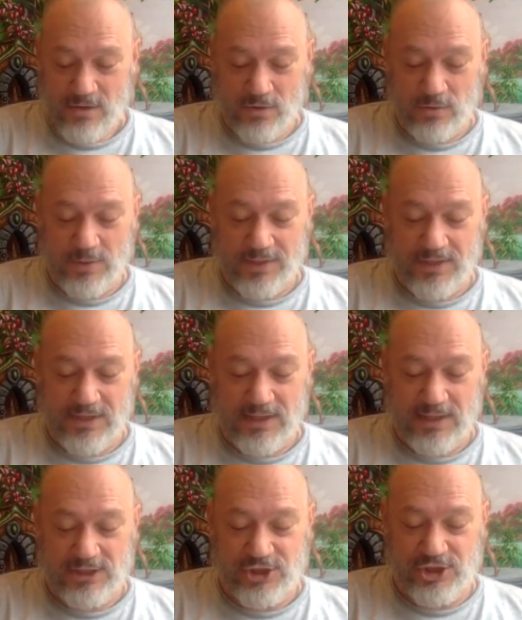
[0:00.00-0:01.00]
or with
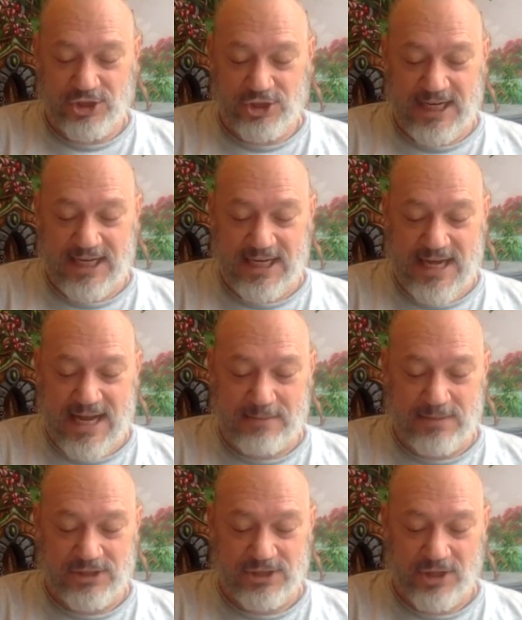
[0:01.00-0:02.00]
a cheeky
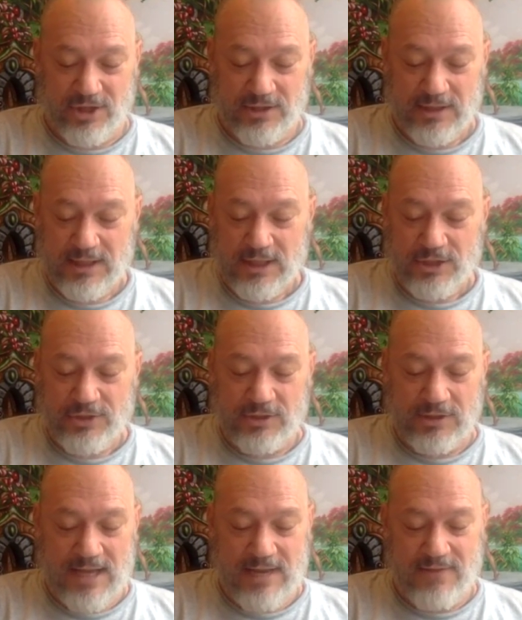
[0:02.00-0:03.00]
name dessert.
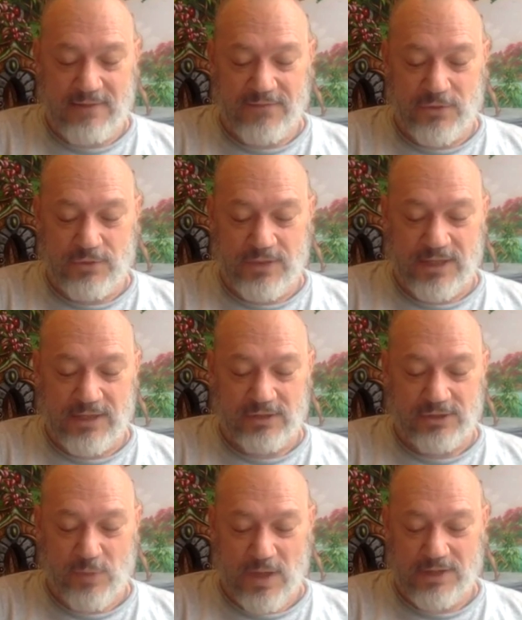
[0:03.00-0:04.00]
You'll have a few
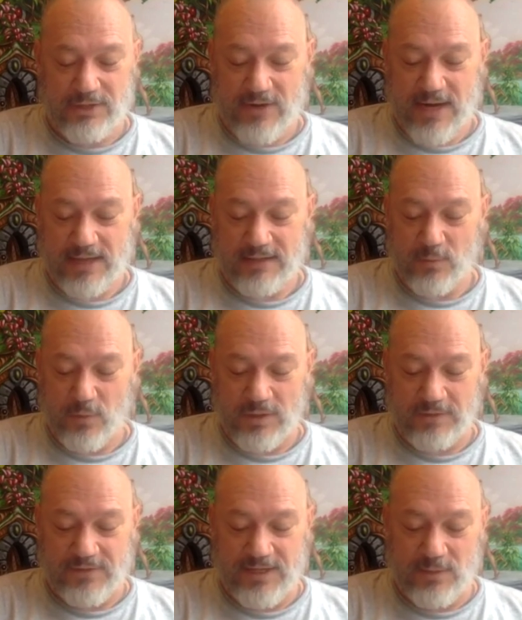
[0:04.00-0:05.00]
giggles while you're at it. One
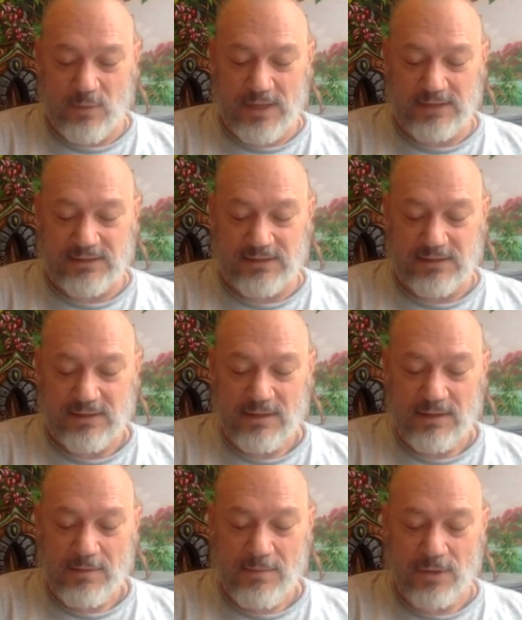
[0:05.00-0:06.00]
of Key West's
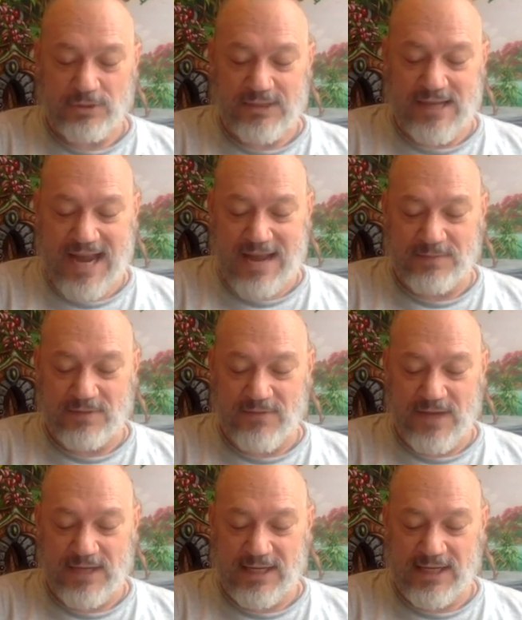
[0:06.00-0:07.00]
most
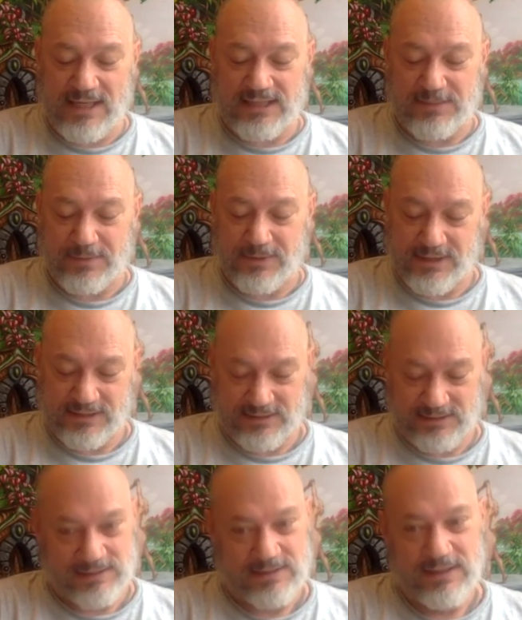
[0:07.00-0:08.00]
captivating
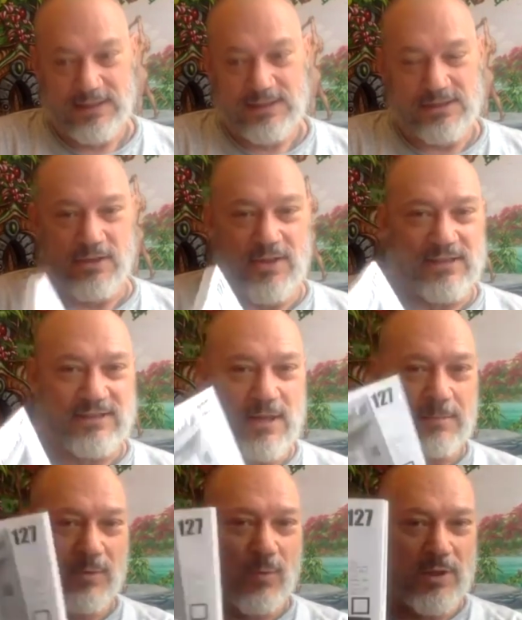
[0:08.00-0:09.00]
experiences. So that's
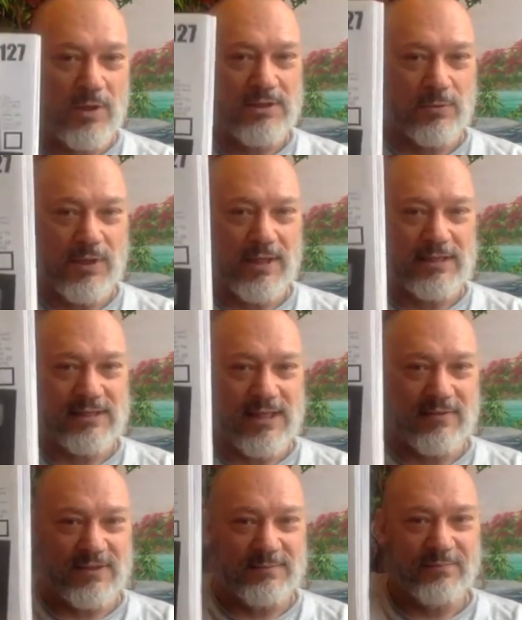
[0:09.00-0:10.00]
number
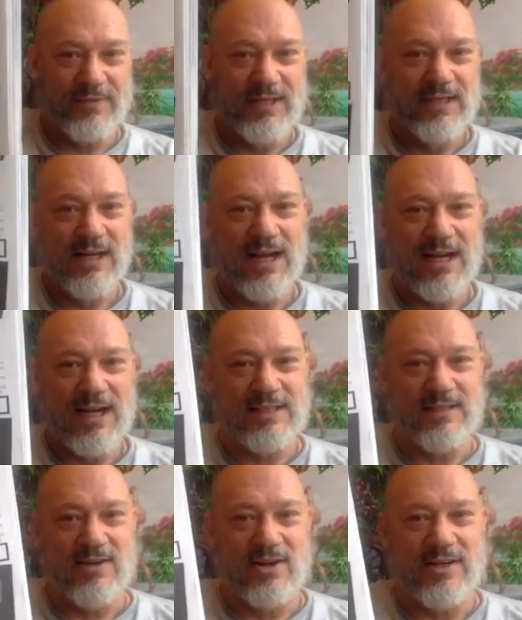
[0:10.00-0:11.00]
127. I did
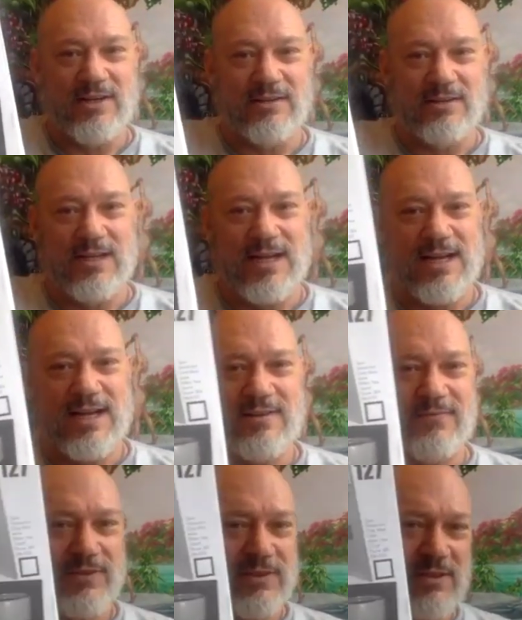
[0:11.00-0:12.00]
it on here
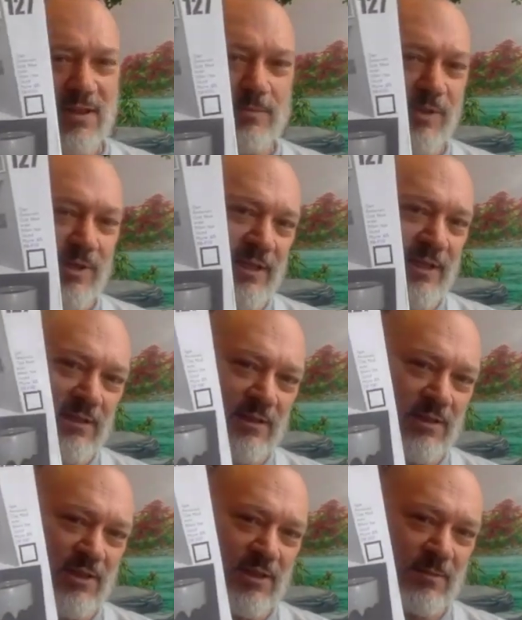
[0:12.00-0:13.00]
live for some reason,
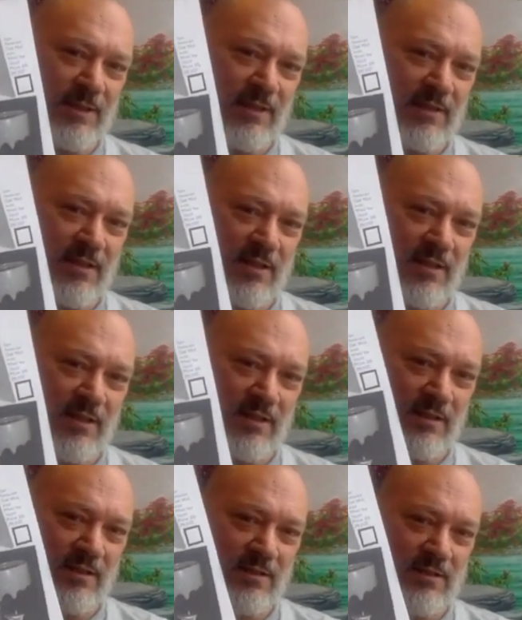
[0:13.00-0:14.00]
just
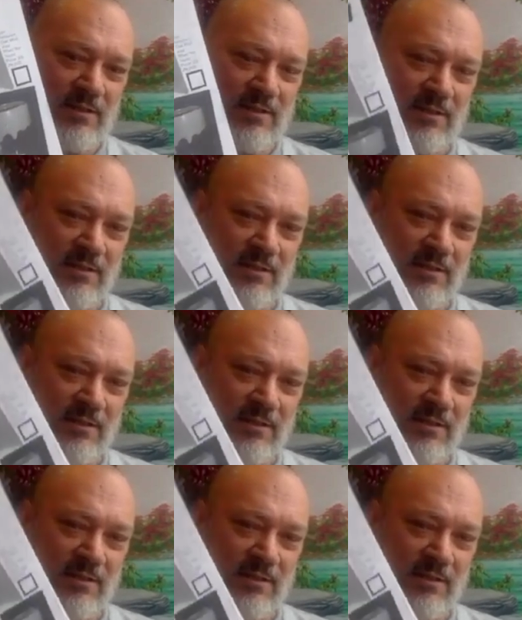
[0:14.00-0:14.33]
because